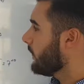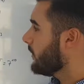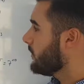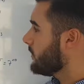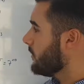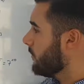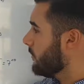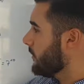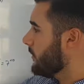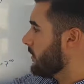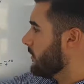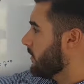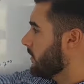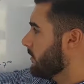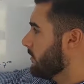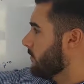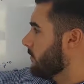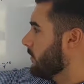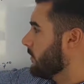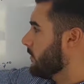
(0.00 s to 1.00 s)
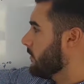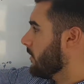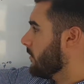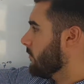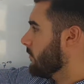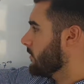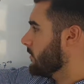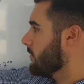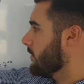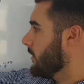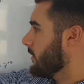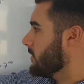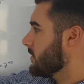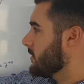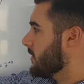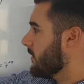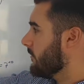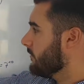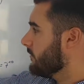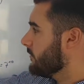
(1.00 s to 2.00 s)
So we are multiplying
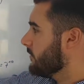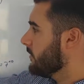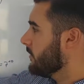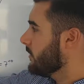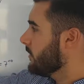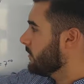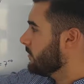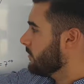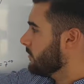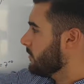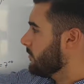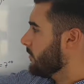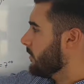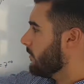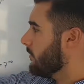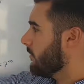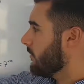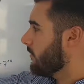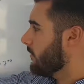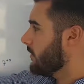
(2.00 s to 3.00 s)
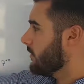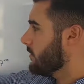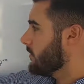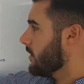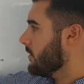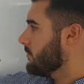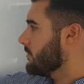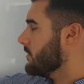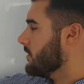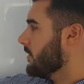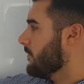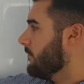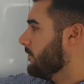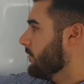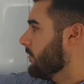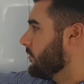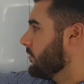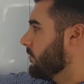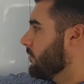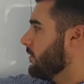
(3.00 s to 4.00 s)
7 to the power 3 times 7
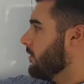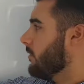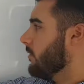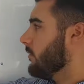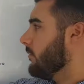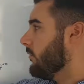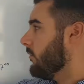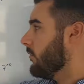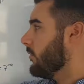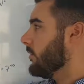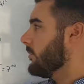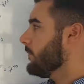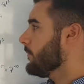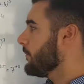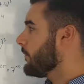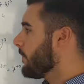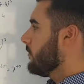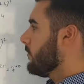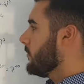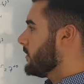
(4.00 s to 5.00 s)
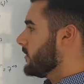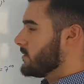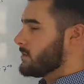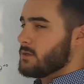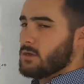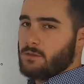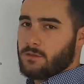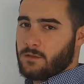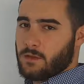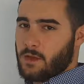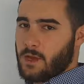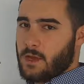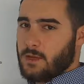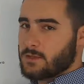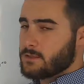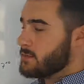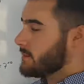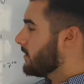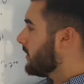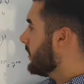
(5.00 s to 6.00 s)
to the power 4, which is nothing
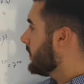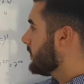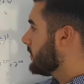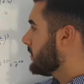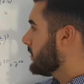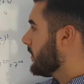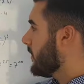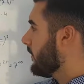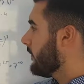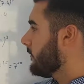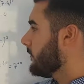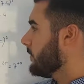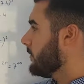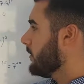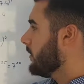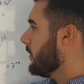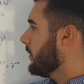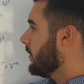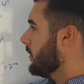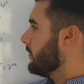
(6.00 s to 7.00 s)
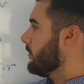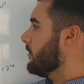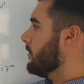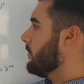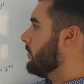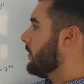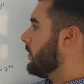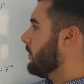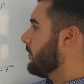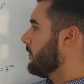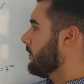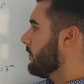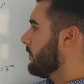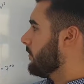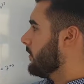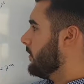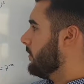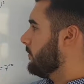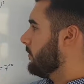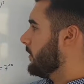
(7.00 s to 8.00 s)
else than 7 to the power
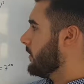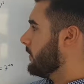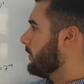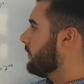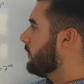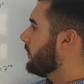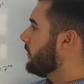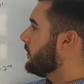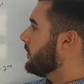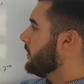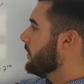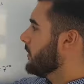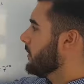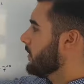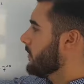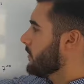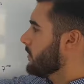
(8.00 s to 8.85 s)
3 plus 4.